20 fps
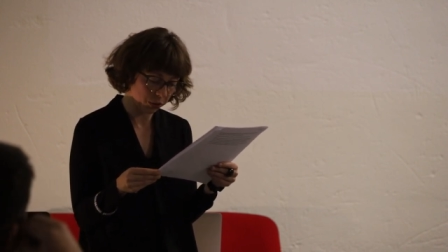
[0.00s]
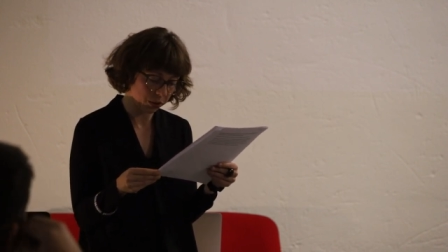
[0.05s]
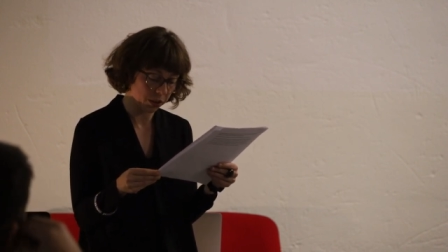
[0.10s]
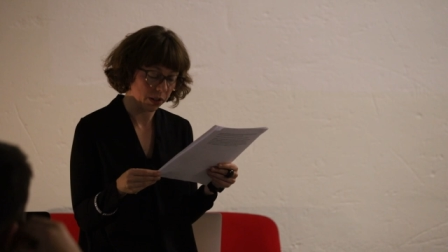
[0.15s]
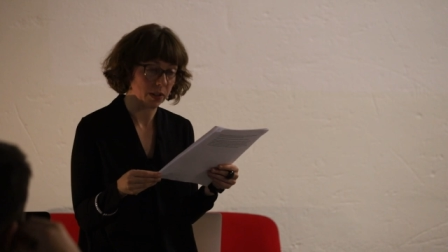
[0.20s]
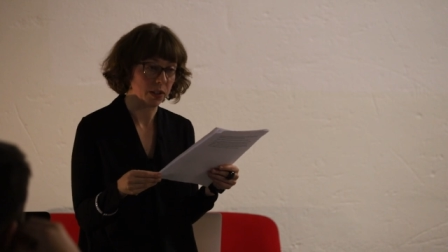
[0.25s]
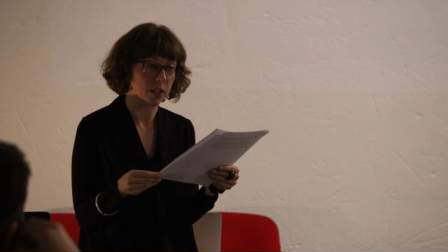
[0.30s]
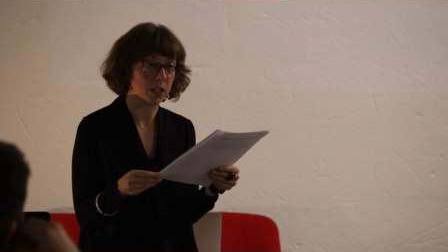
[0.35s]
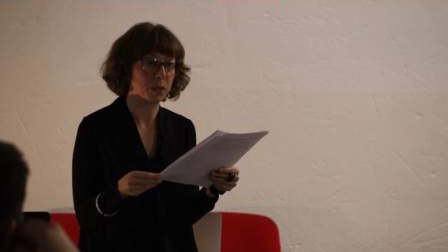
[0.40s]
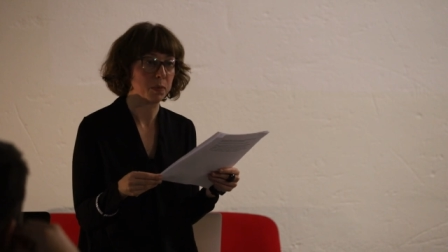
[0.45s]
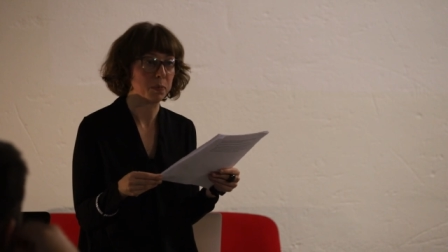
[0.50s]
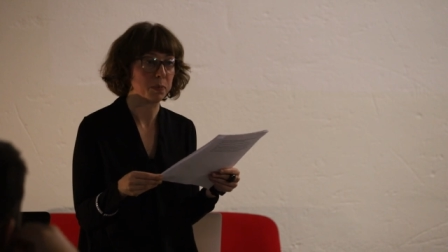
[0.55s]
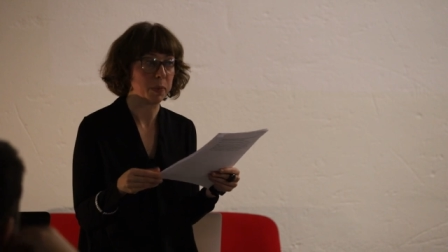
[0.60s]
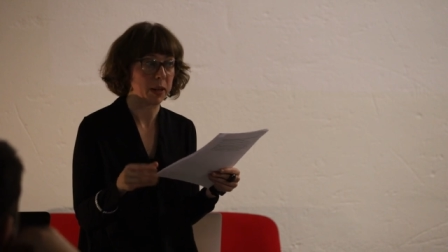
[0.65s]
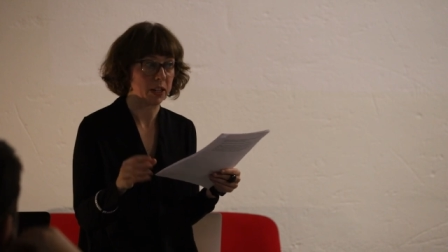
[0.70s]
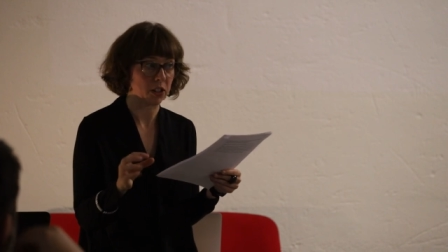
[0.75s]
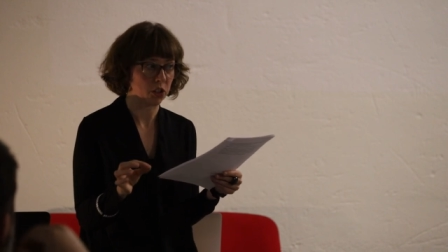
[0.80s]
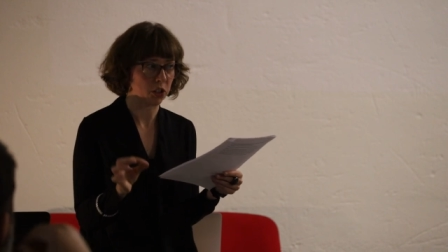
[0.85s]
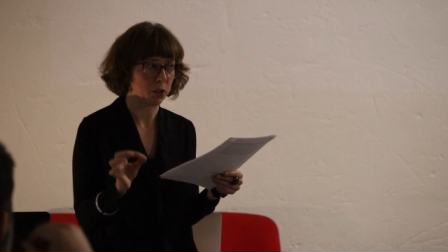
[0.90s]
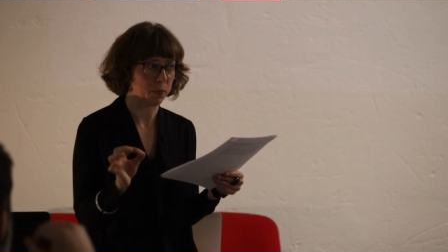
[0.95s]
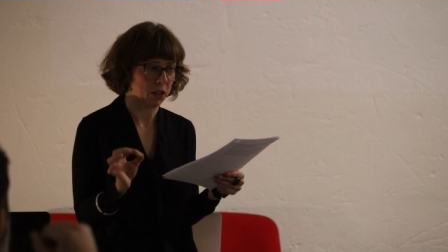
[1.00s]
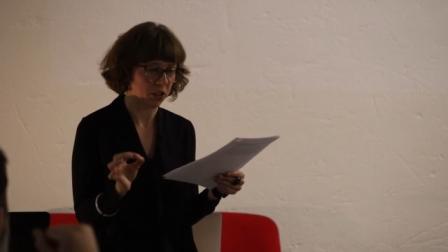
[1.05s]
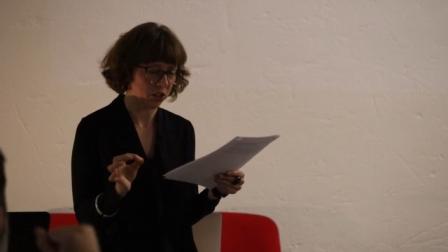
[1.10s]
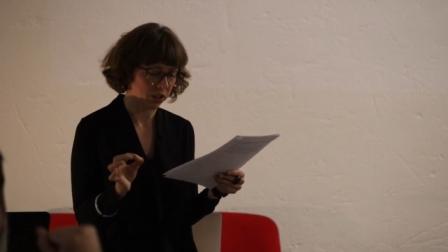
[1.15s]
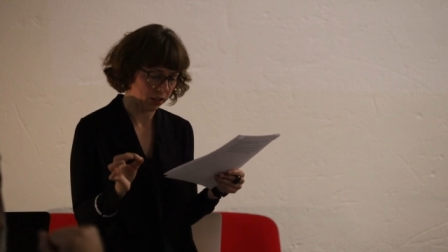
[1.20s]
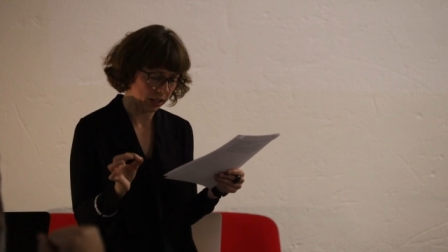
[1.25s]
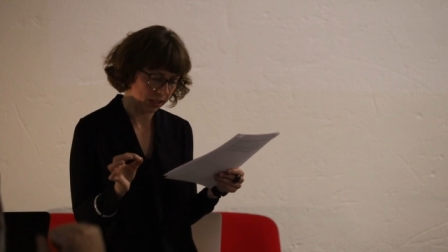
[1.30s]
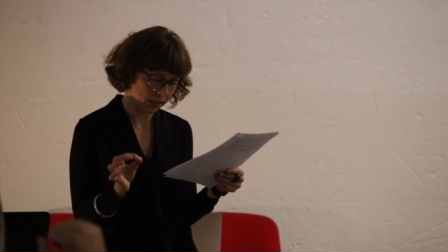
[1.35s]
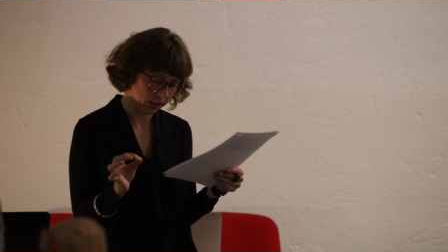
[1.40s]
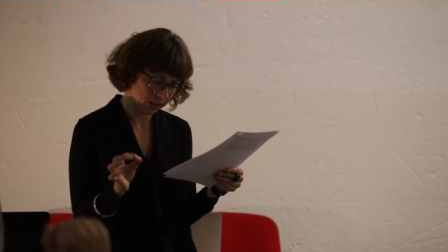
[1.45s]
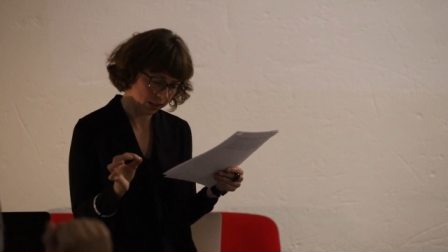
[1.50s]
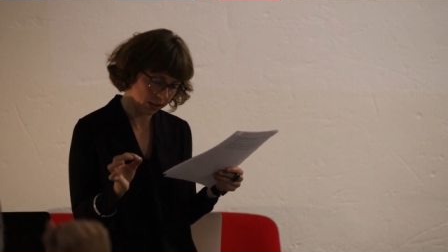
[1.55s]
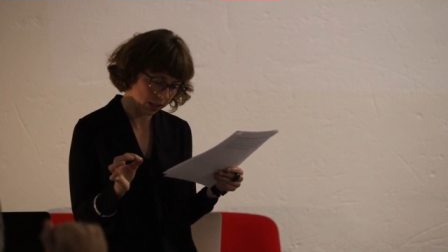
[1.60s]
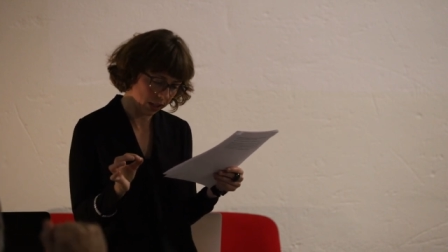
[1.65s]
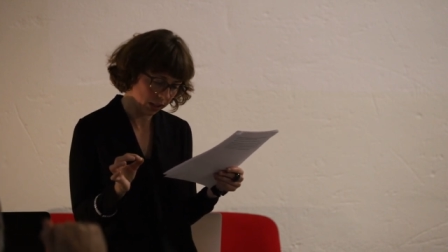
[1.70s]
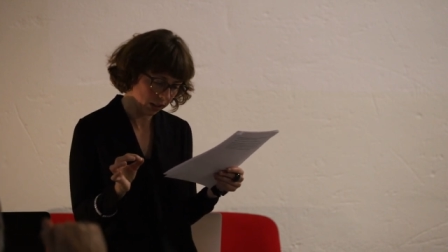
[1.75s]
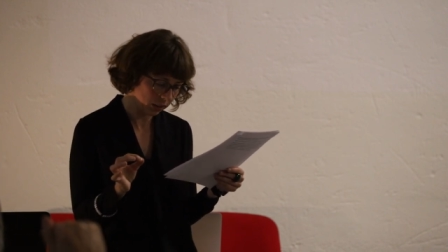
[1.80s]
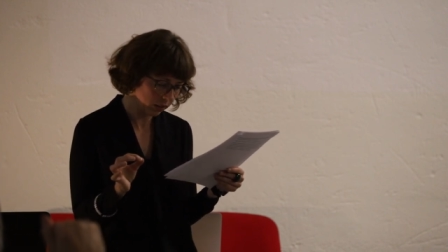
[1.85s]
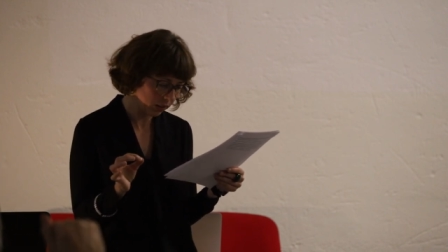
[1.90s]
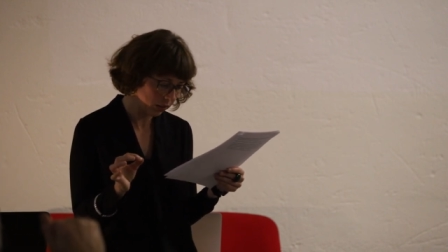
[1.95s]
to learn spe specialized
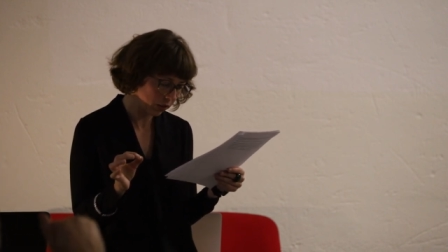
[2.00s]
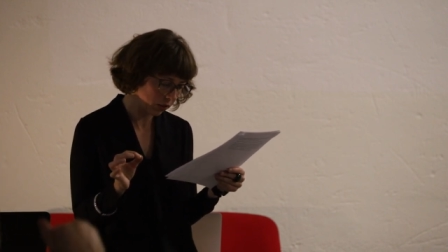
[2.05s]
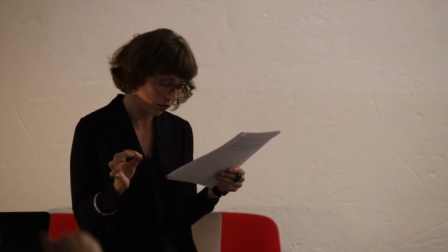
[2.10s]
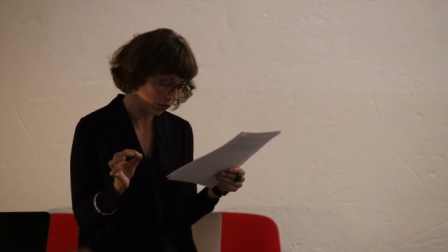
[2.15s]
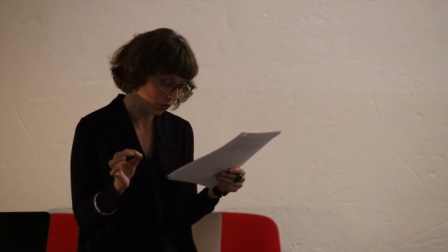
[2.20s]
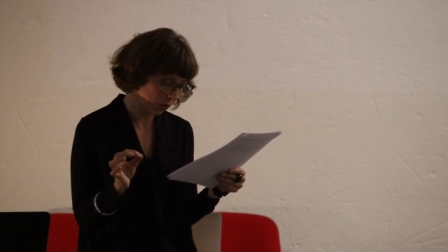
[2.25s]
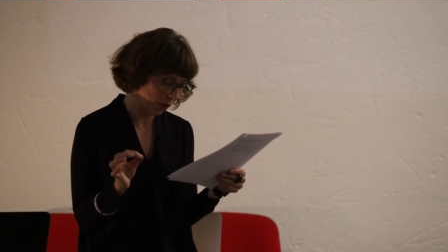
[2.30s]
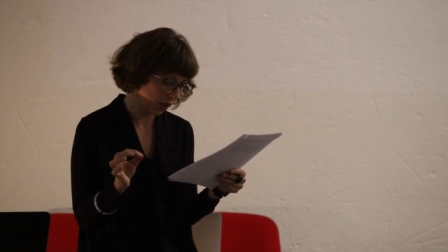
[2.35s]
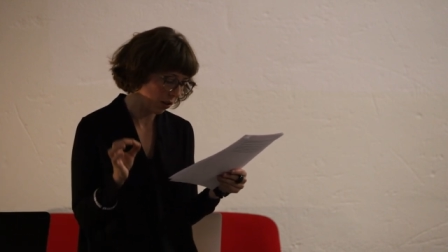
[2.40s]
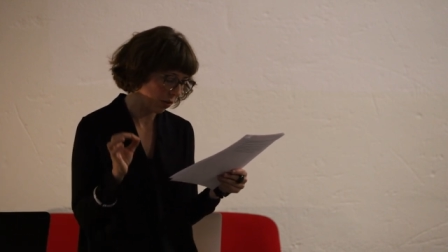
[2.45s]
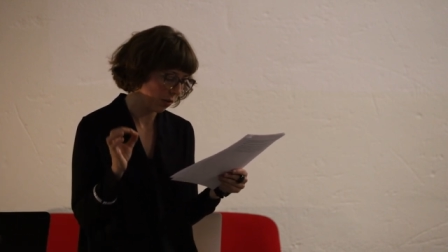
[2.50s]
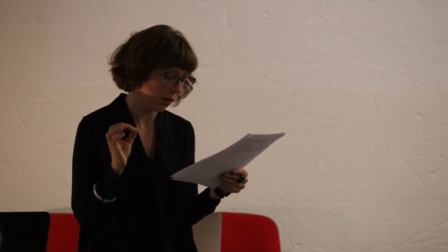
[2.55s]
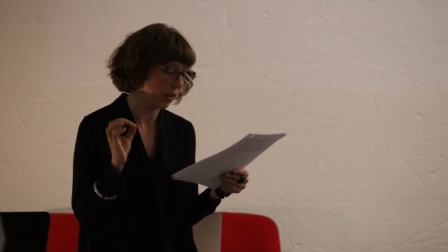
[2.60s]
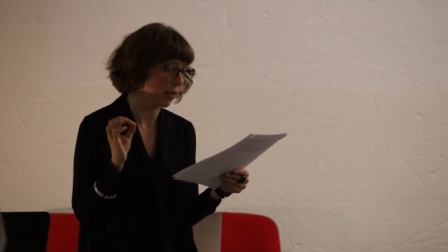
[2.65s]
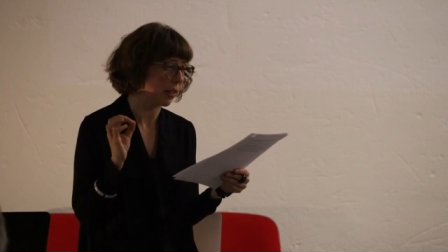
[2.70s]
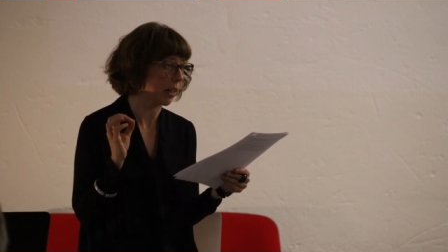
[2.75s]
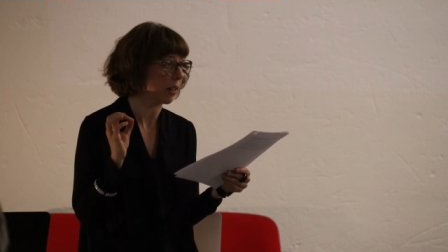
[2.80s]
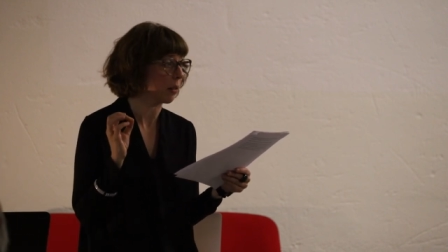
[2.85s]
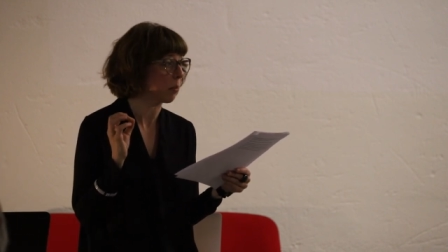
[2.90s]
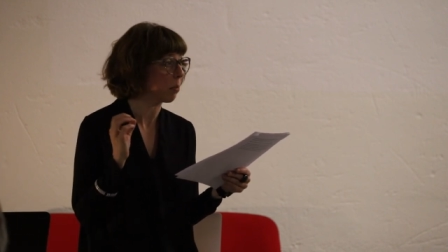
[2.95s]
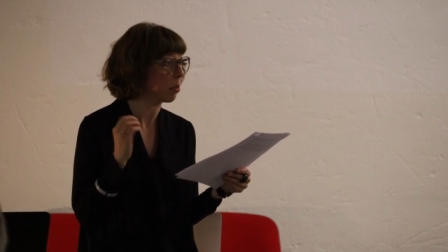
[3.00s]
skills to increase their